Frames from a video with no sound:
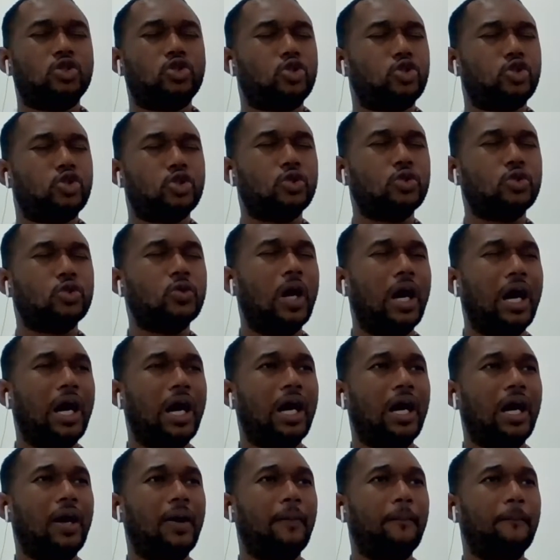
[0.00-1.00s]
through
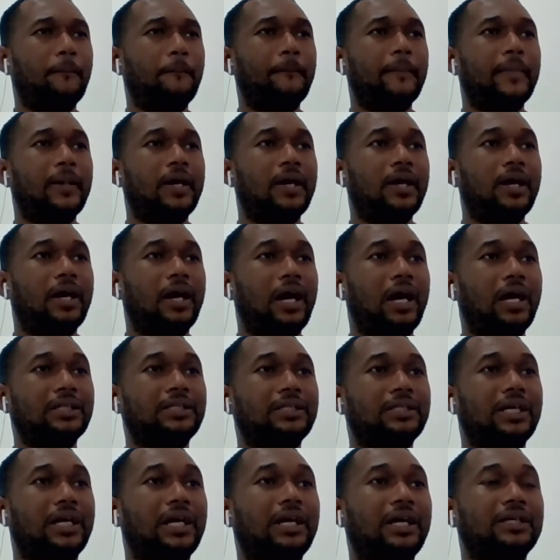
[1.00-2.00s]

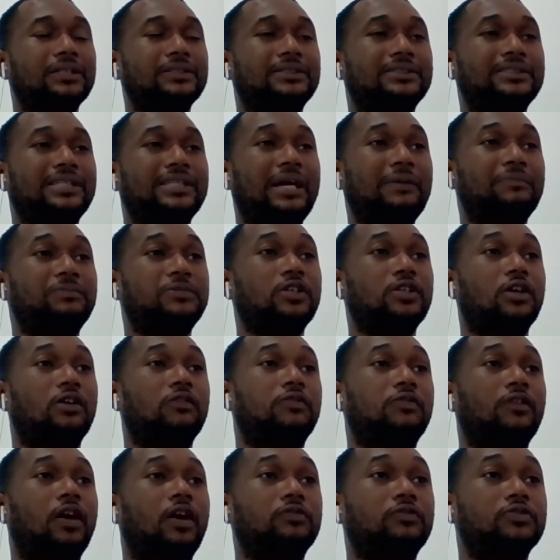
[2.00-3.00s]
other types
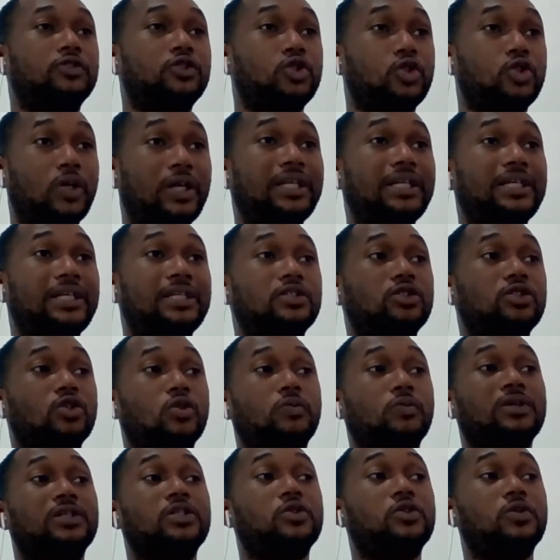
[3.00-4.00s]
of training. So
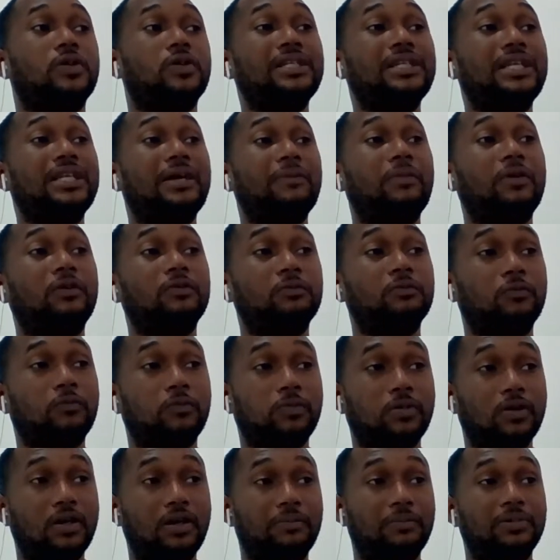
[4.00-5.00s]
we train them on
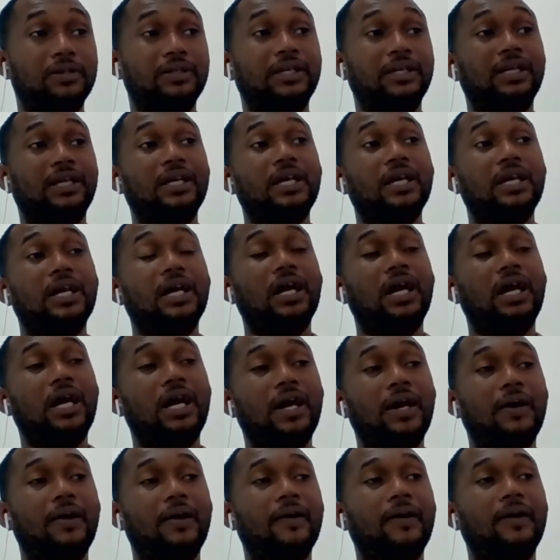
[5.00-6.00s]
probably
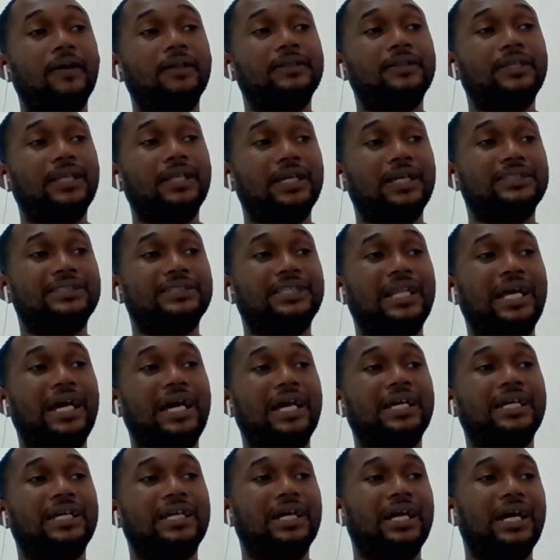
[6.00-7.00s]
things
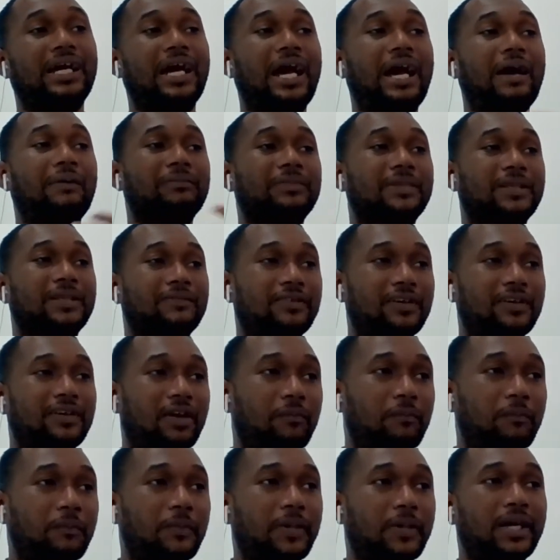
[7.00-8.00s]
like app
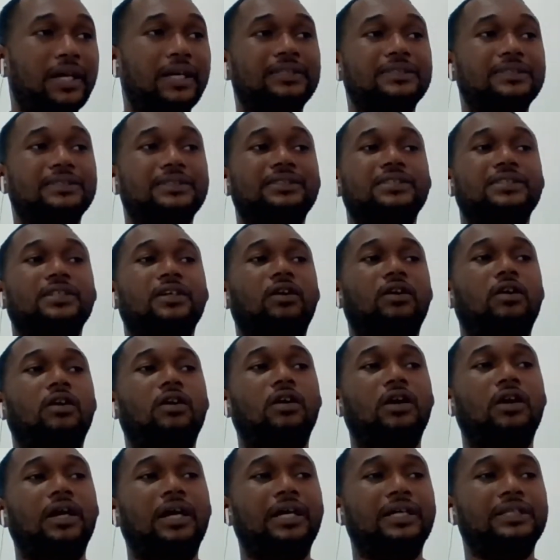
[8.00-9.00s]
development
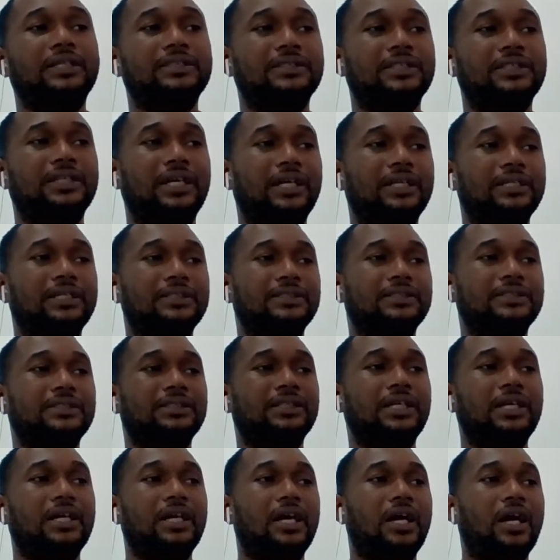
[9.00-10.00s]
and
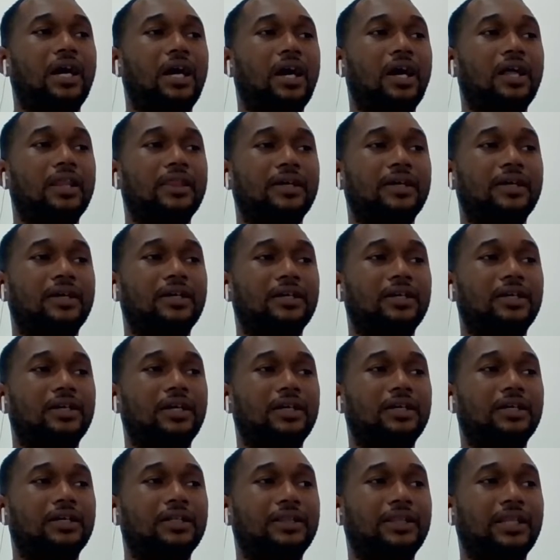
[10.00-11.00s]

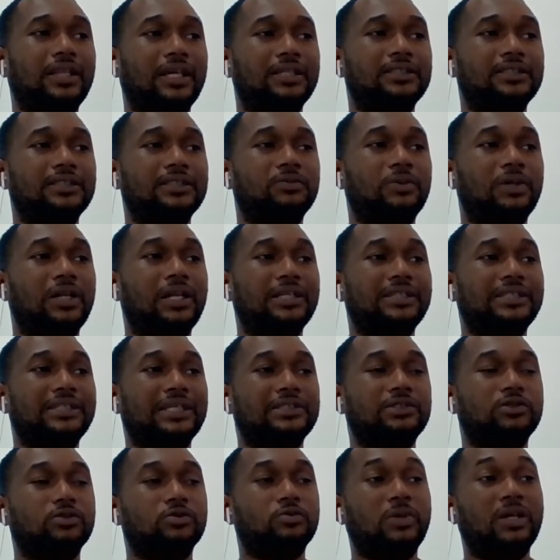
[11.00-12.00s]
other things
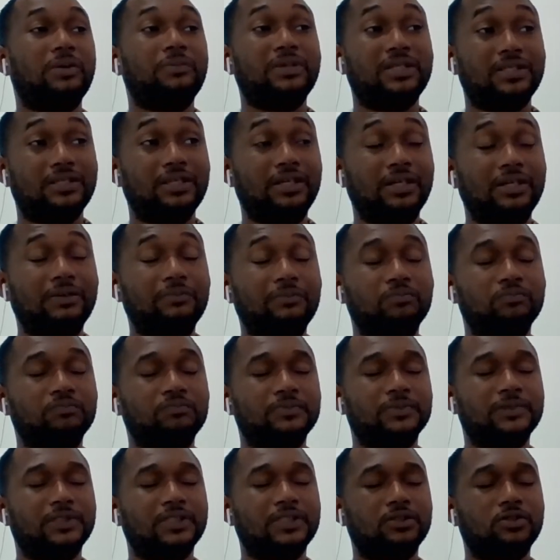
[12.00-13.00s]
related to maybe
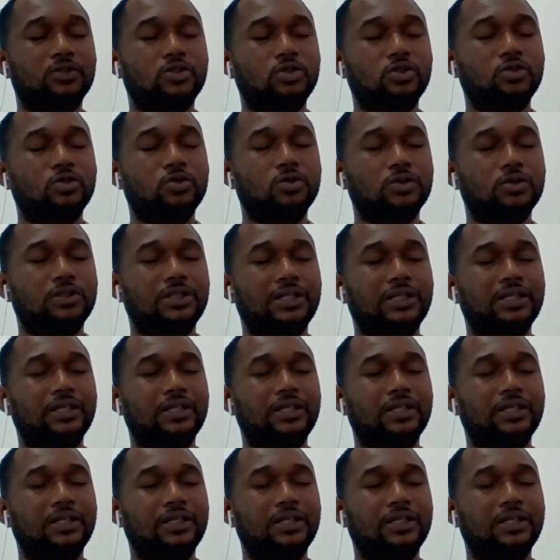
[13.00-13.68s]
to